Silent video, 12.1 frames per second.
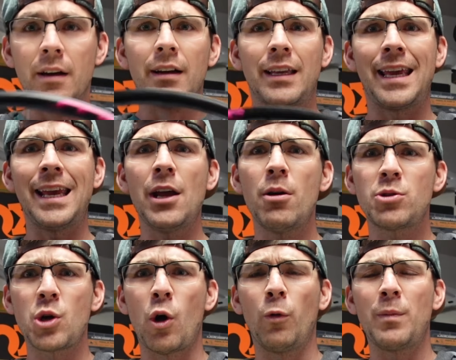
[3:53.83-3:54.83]
Keo
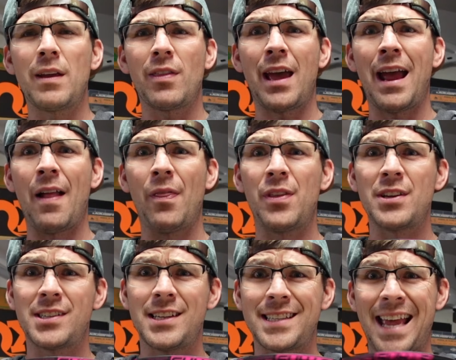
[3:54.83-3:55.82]
told me that
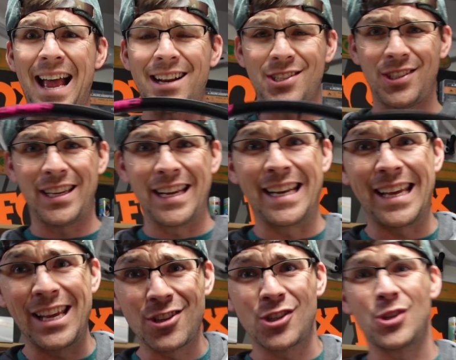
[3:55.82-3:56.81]
this is actually an
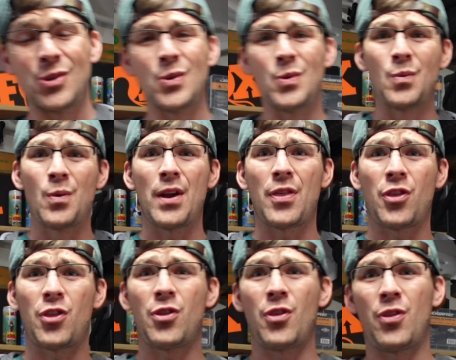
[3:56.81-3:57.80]
issue
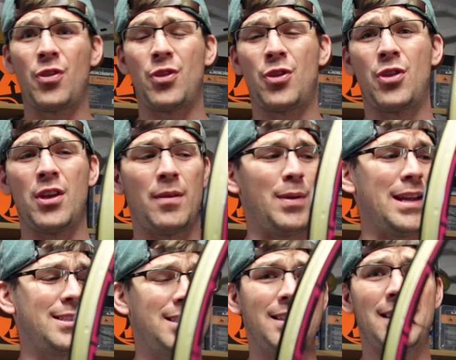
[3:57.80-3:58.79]
with
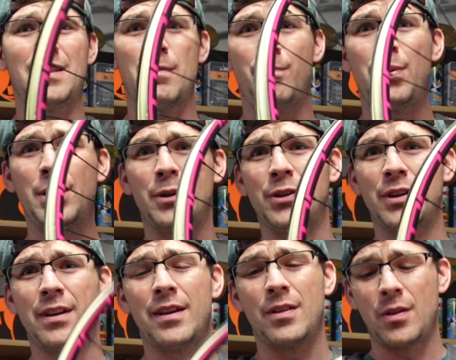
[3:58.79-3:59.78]
basically the build
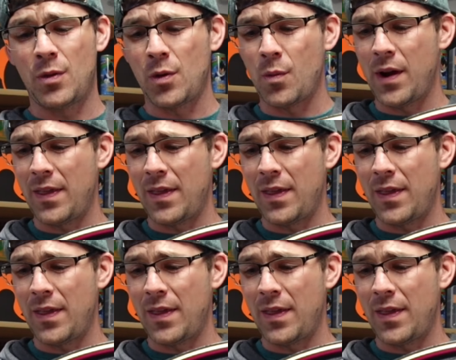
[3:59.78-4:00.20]
and the way